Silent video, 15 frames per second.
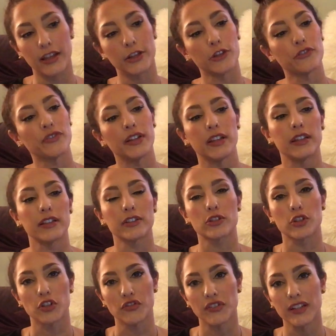let your feelings
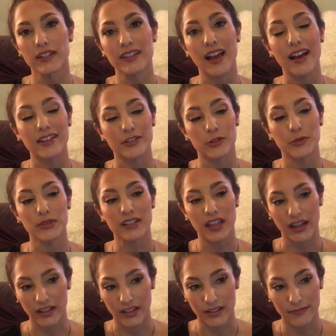surface as you
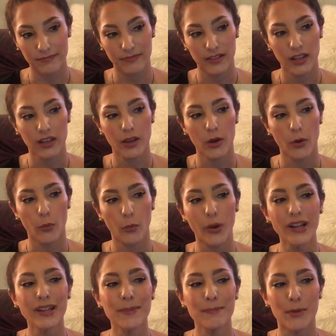scan it.
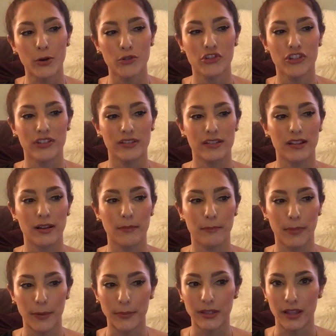What emotions
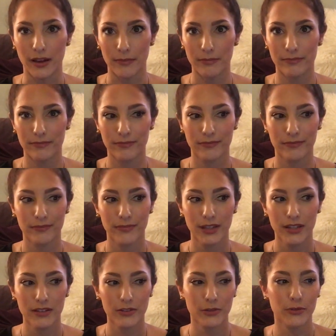bubble up?
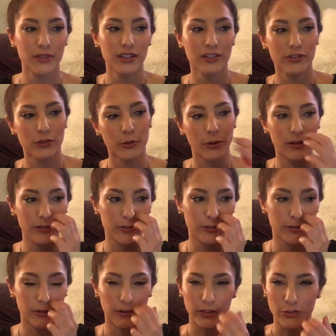So these two
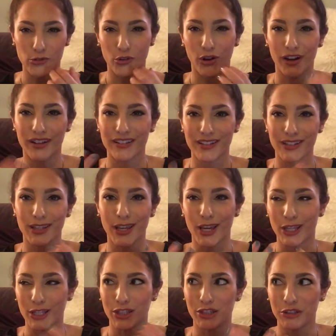questions are like trying to
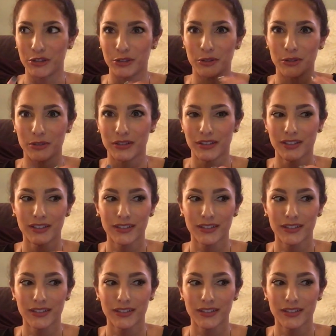get you